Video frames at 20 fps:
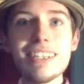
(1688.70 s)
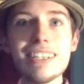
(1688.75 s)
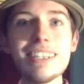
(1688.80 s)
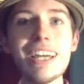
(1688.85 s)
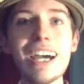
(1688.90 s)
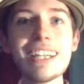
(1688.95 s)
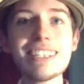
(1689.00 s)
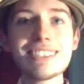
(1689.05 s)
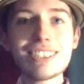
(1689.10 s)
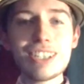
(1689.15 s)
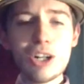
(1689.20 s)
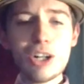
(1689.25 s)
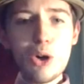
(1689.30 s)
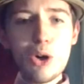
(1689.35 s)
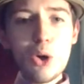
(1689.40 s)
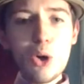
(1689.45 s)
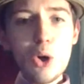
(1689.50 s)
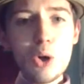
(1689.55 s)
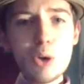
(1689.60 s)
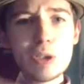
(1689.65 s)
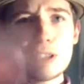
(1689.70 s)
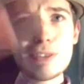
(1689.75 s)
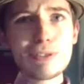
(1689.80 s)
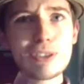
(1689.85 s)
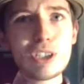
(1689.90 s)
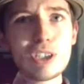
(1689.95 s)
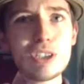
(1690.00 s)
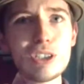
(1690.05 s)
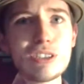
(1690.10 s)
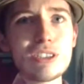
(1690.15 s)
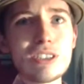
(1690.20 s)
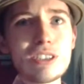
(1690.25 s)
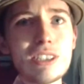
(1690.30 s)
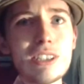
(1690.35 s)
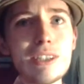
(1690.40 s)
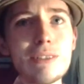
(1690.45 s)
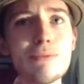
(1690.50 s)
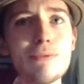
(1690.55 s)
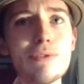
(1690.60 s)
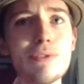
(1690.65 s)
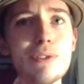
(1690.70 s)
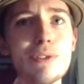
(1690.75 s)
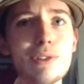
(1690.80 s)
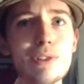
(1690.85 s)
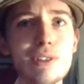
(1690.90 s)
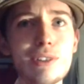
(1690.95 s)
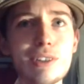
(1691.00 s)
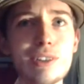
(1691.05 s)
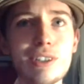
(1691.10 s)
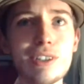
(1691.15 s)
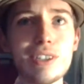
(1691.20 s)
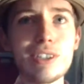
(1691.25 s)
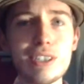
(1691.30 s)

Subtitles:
That's all we've got time for.